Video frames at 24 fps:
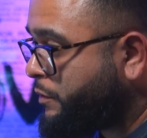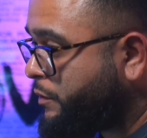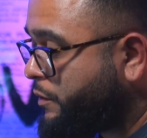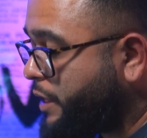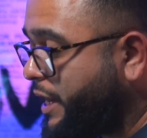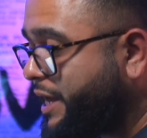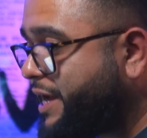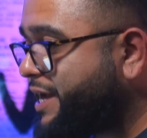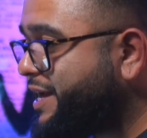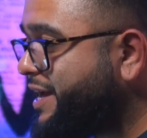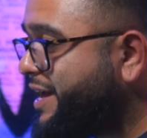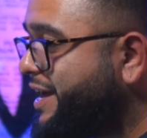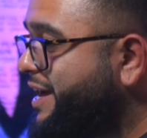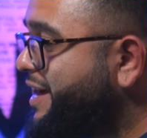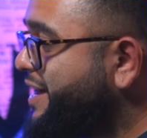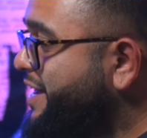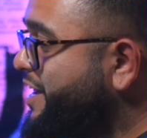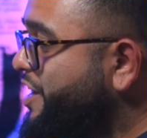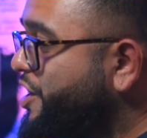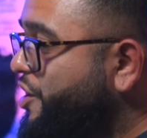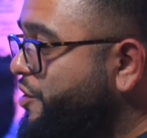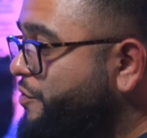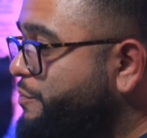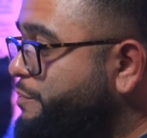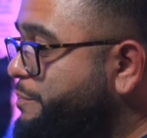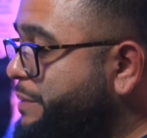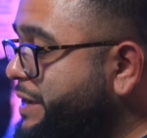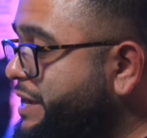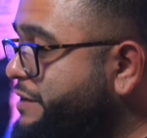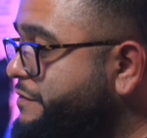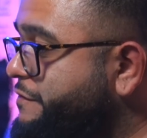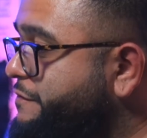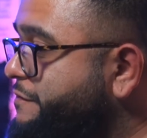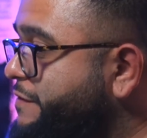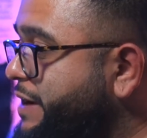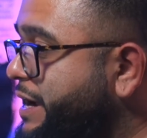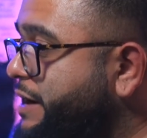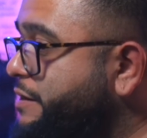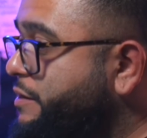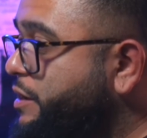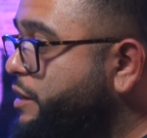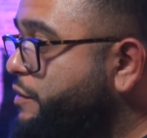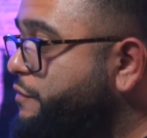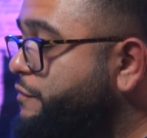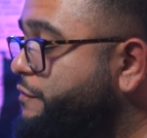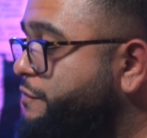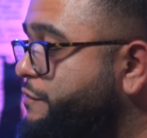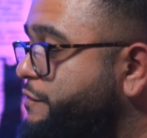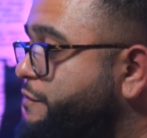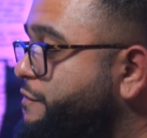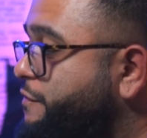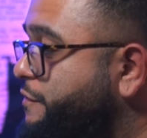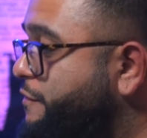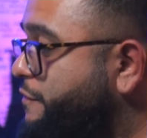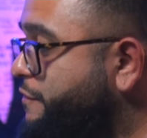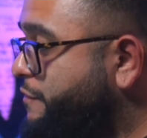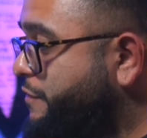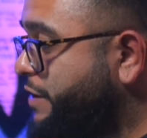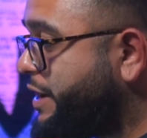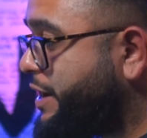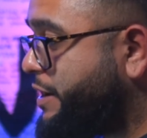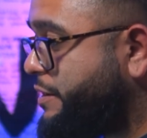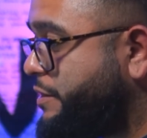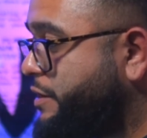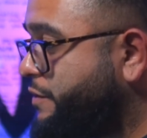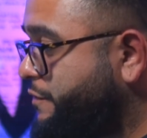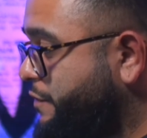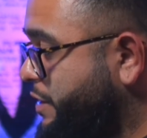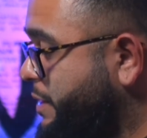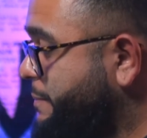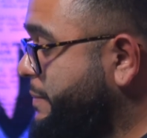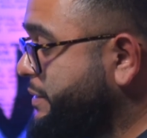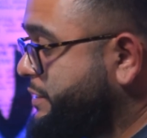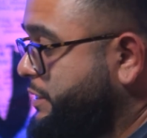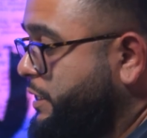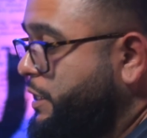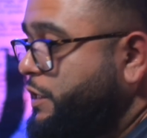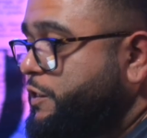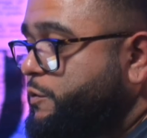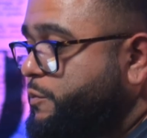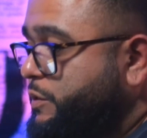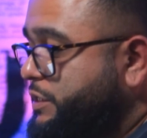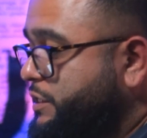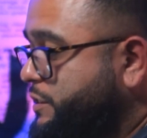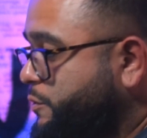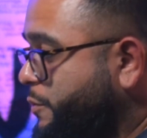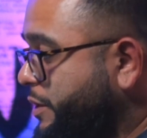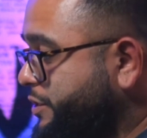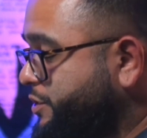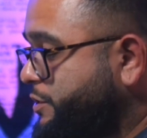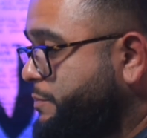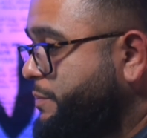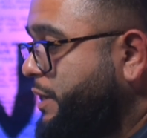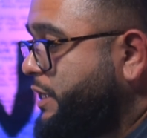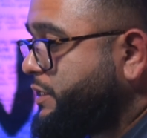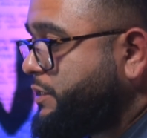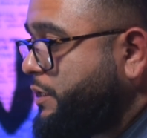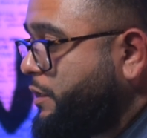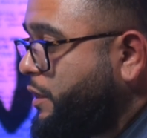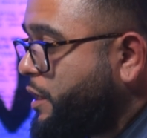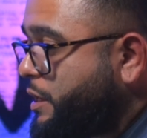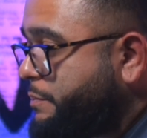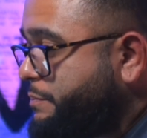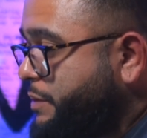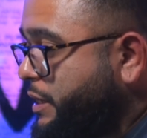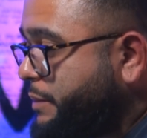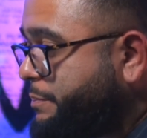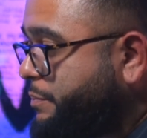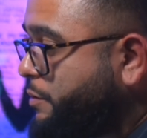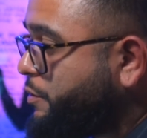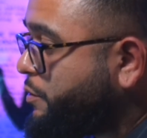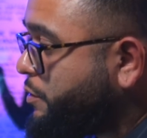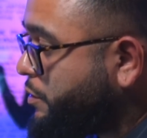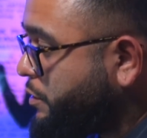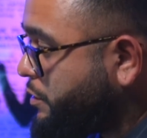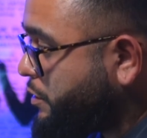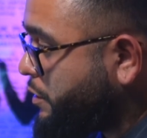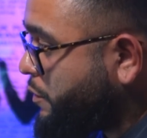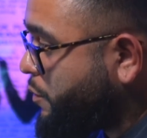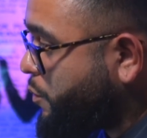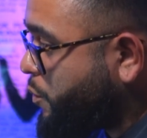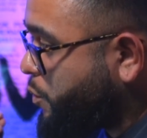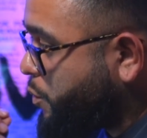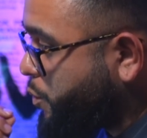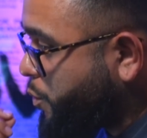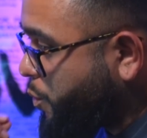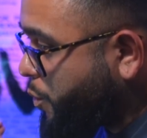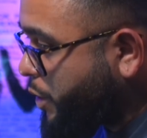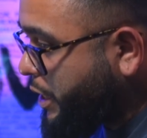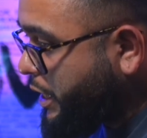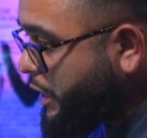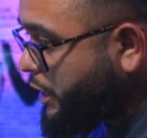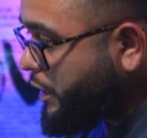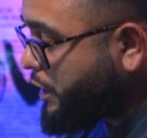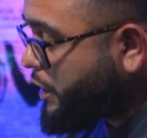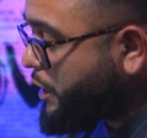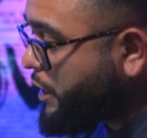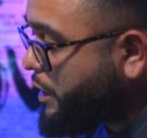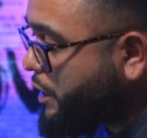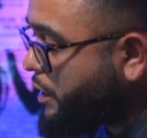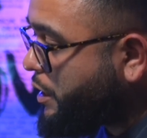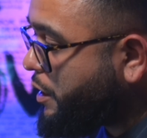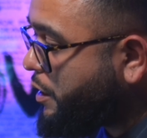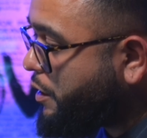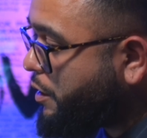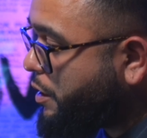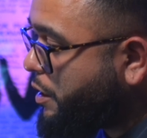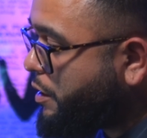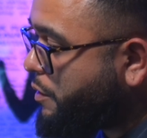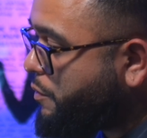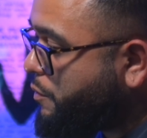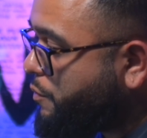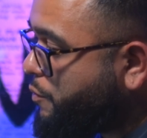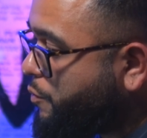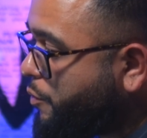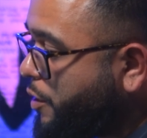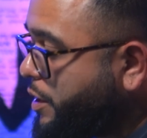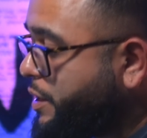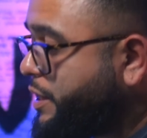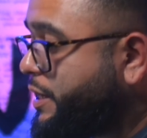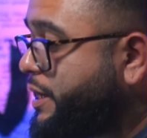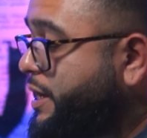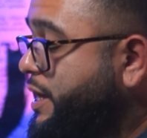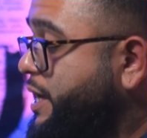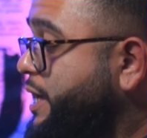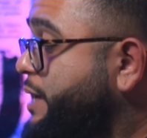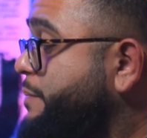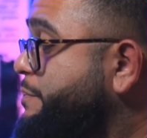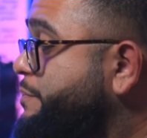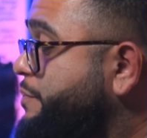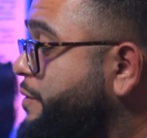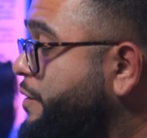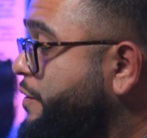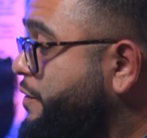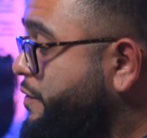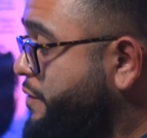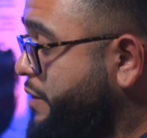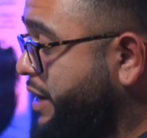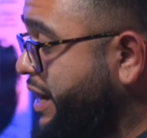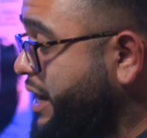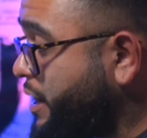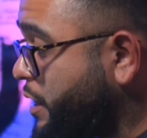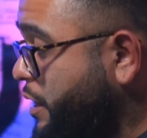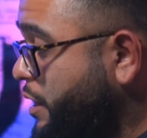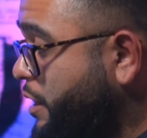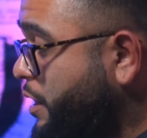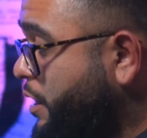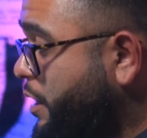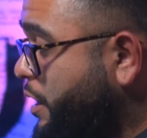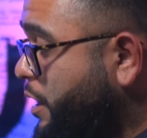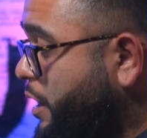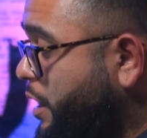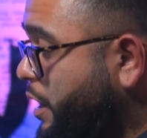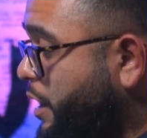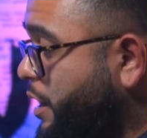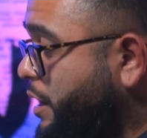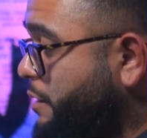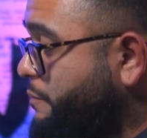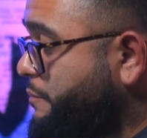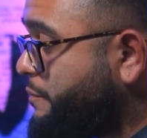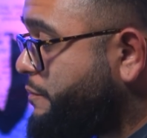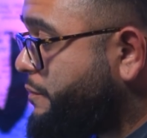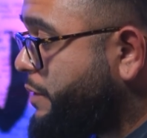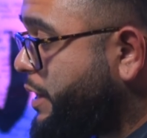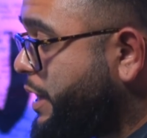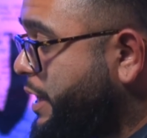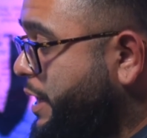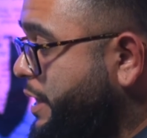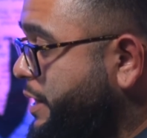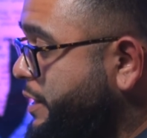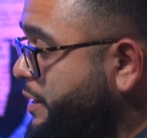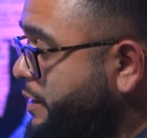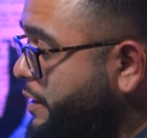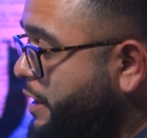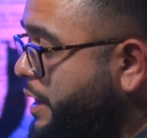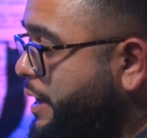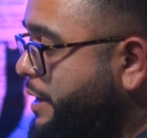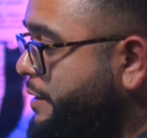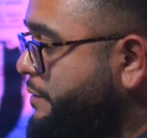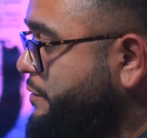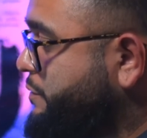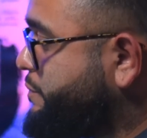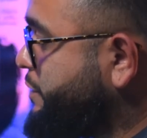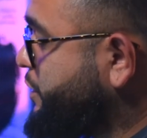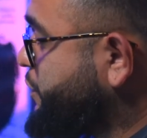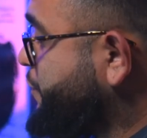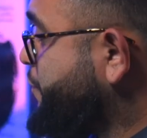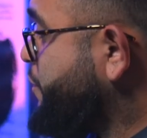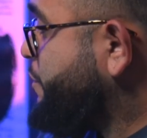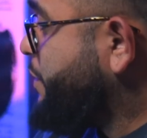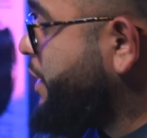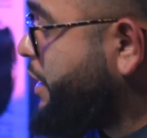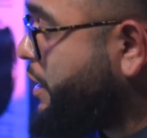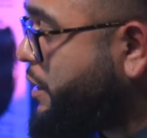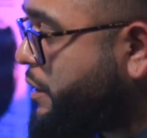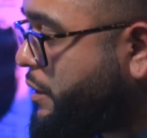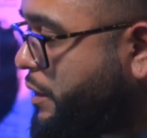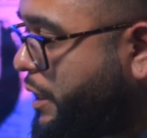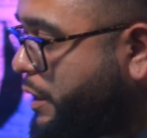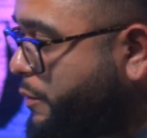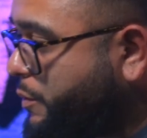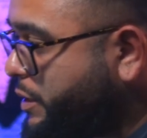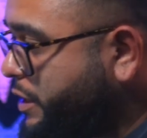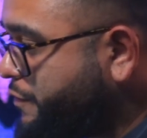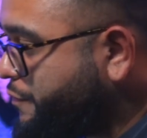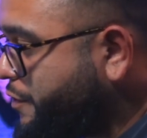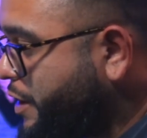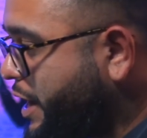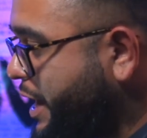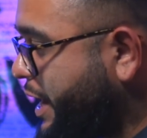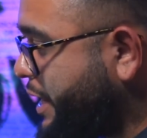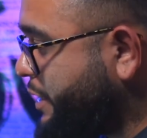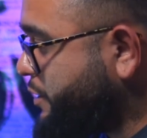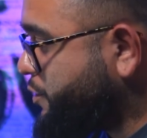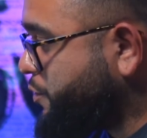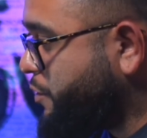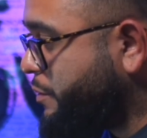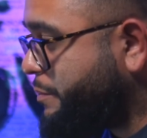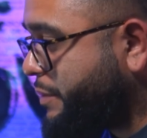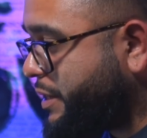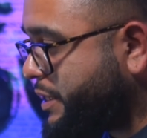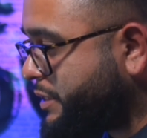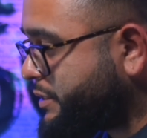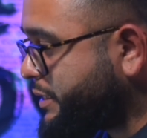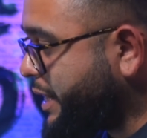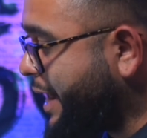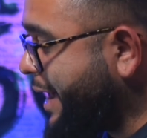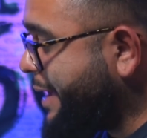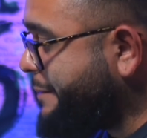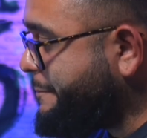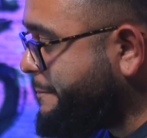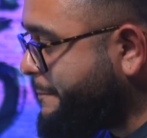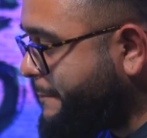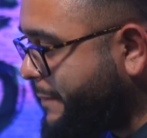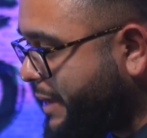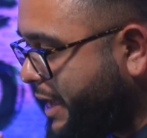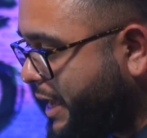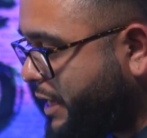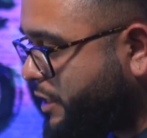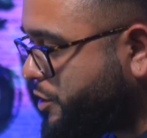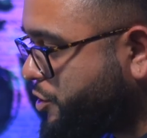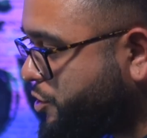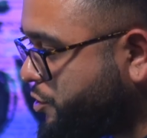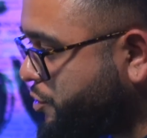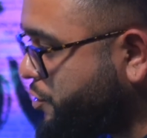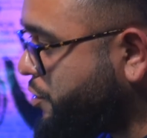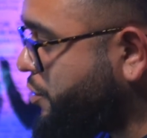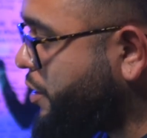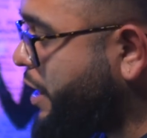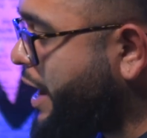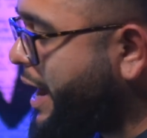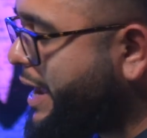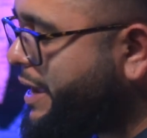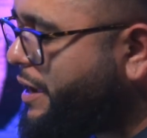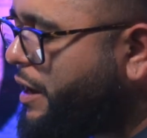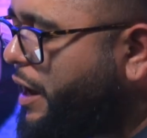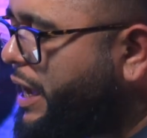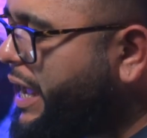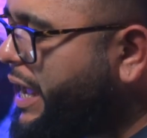Like, be very, very, very meticulous with this question because a lot of people really want to keep their hair. And especially for me, like whenever I do a buzz, I make sure I